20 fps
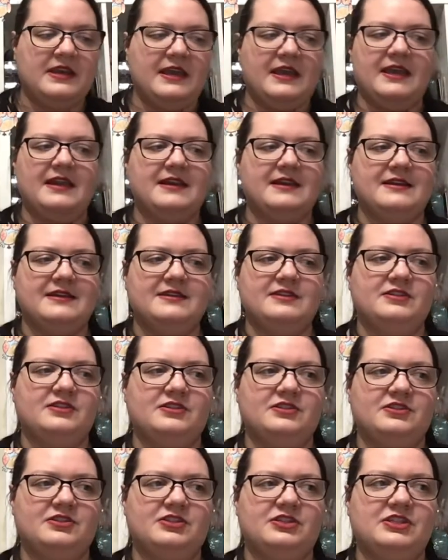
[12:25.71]
and
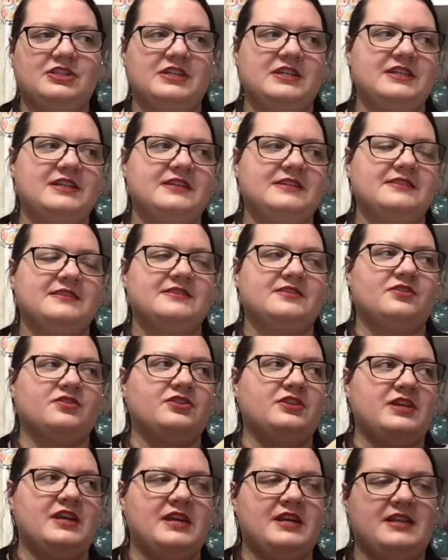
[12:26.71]
she's
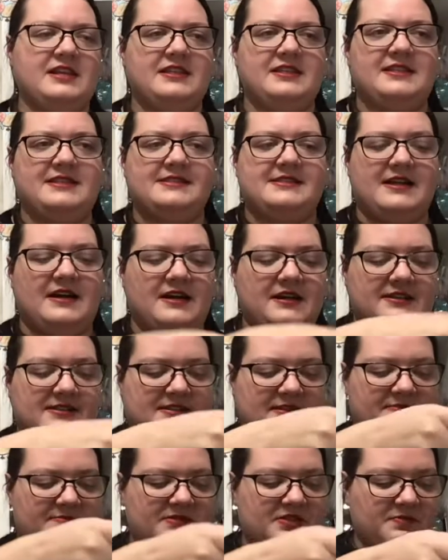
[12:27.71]
created this
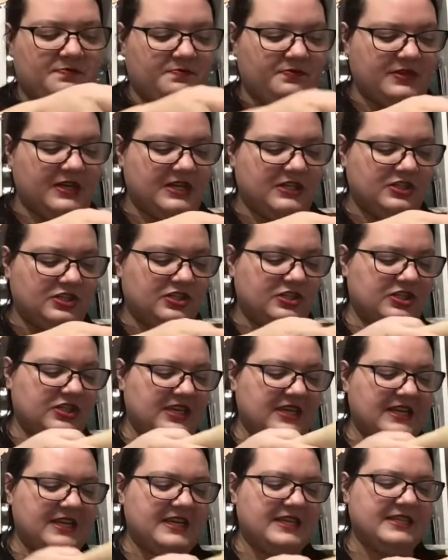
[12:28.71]
awesome
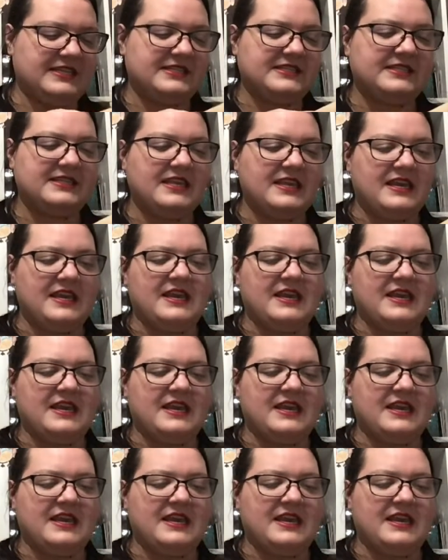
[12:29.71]
spreadsheet,